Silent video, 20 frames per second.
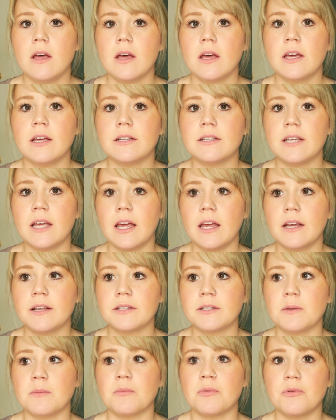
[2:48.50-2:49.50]
It takes
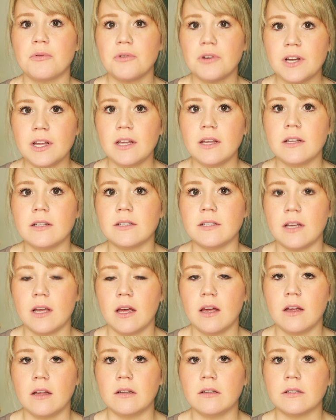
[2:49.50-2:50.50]
some pretty
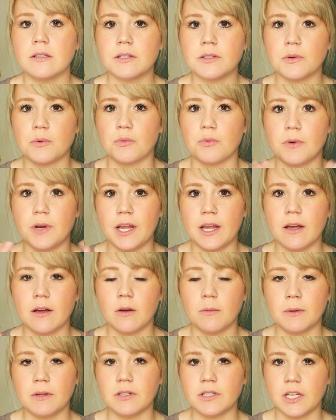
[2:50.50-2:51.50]
intense
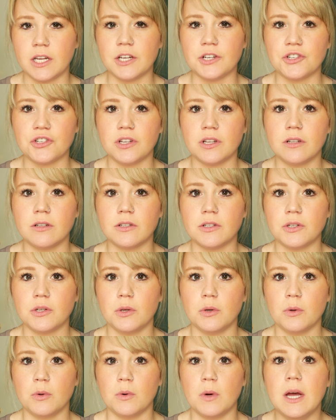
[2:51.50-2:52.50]
rehabilitation
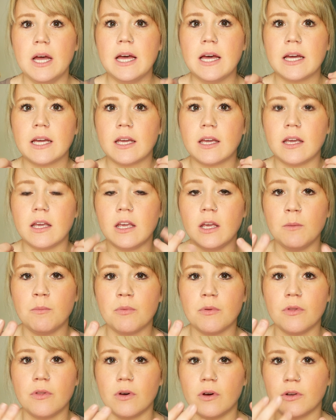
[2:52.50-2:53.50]
to keep
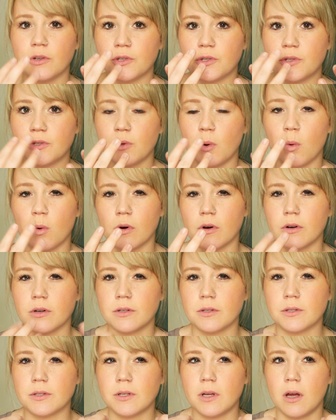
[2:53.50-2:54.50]
the
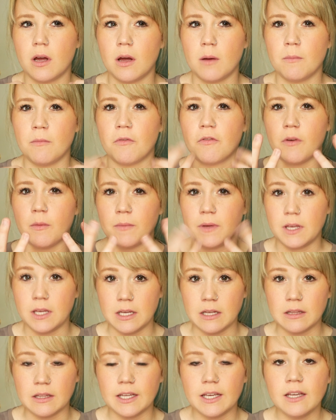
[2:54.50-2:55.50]
sores from
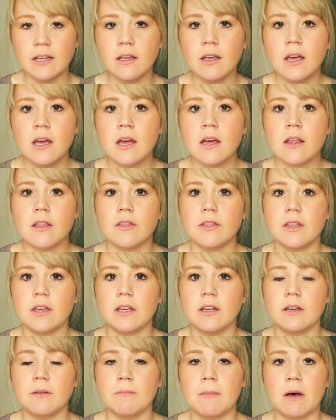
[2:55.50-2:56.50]
healing.
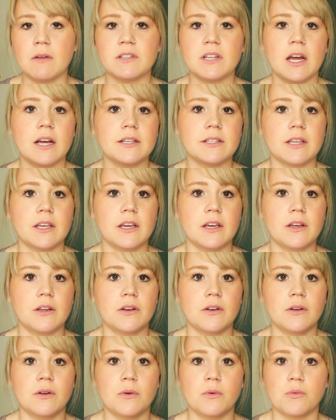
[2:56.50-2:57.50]
The mouth ties
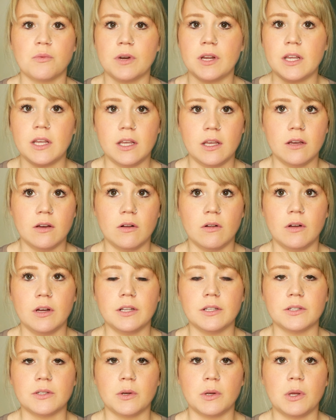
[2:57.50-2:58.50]
can reheal,
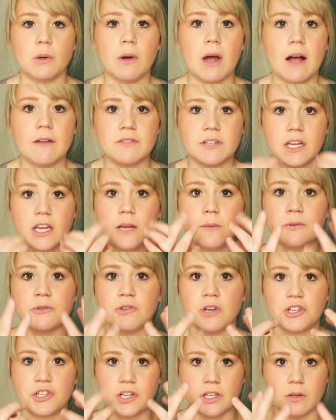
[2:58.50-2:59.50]
and so you have to keep
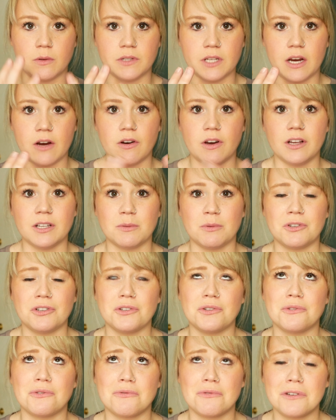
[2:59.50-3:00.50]
stretching those areas, which
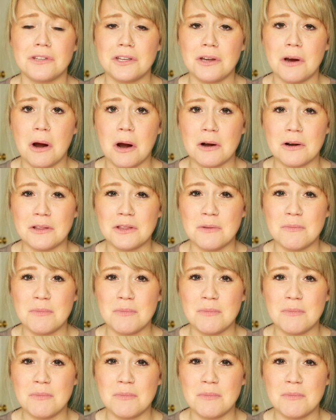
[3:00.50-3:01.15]
is really hard on the